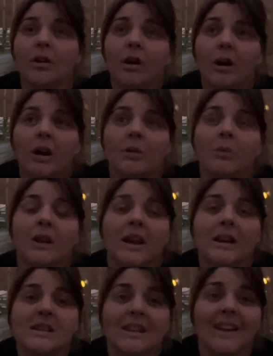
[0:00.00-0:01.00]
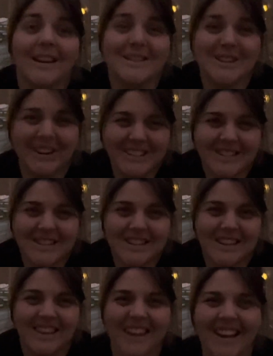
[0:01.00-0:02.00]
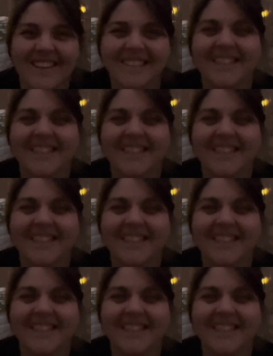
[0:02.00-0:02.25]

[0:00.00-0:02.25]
What I did last year, because I did that,